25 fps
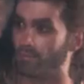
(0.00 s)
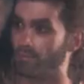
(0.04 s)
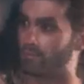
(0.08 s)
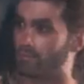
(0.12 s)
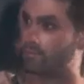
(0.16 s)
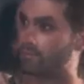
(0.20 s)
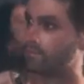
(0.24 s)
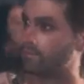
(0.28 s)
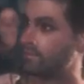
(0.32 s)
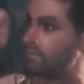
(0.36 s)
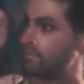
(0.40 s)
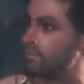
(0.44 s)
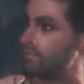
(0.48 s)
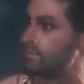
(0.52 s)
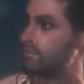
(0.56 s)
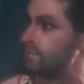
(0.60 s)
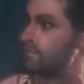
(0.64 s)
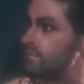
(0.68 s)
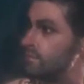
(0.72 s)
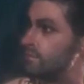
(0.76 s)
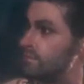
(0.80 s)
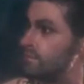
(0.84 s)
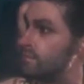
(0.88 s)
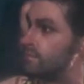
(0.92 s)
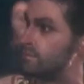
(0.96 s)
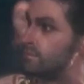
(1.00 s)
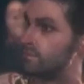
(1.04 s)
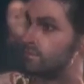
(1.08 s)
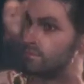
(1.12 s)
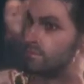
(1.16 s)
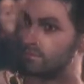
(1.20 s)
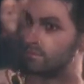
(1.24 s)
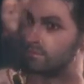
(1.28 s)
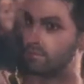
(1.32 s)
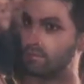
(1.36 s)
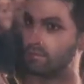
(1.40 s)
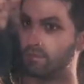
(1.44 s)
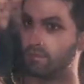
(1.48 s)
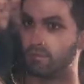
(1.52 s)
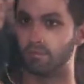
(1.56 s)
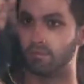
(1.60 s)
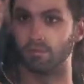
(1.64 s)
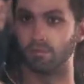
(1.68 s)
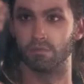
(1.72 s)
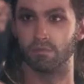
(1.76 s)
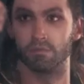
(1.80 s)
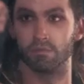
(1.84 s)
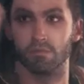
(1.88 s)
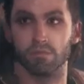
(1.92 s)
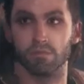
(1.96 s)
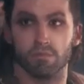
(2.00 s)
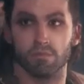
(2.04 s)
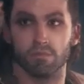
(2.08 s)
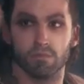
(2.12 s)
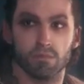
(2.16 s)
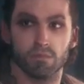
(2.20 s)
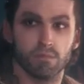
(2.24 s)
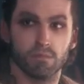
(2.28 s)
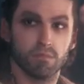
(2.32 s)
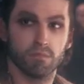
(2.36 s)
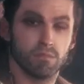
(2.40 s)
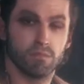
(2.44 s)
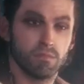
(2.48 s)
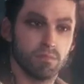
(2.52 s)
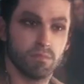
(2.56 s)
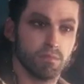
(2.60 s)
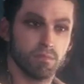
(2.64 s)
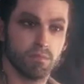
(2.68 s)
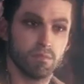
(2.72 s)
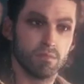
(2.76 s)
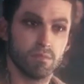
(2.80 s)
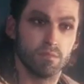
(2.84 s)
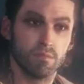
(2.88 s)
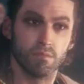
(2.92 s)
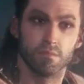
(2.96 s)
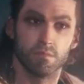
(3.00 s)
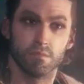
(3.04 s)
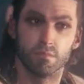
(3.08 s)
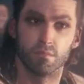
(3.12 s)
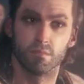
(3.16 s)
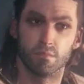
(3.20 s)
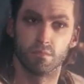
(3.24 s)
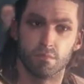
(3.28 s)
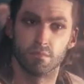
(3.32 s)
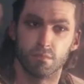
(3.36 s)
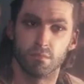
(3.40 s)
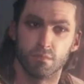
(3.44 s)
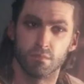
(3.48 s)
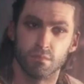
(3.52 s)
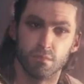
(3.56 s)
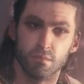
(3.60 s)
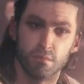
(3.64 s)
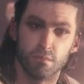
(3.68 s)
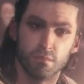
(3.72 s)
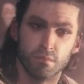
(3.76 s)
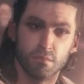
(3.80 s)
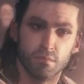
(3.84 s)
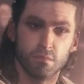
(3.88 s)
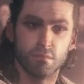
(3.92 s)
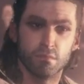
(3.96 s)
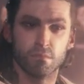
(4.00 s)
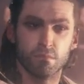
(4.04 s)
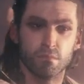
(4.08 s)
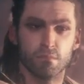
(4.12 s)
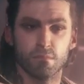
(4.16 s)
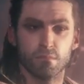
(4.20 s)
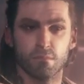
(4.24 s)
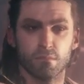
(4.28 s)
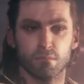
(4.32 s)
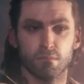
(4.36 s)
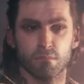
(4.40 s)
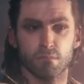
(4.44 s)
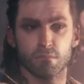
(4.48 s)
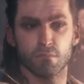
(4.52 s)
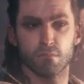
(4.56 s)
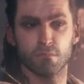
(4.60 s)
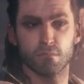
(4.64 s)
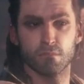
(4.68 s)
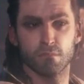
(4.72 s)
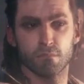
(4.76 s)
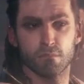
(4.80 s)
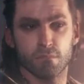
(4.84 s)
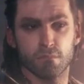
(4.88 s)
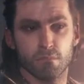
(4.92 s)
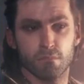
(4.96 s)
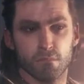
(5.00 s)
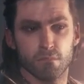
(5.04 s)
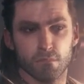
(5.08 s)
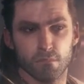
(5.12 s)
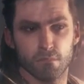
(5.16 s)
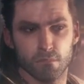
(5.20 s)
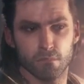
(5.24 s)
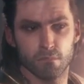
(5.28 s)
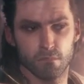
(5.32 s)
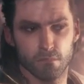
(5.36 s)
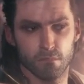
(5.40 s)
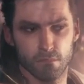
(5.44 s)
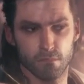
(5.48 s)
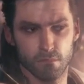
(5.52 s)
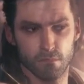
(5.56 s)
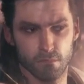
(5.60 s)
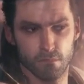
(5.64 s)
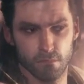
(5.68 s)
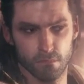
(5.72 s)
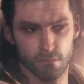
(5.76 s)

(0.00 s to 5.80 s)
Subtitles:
Nothing is said.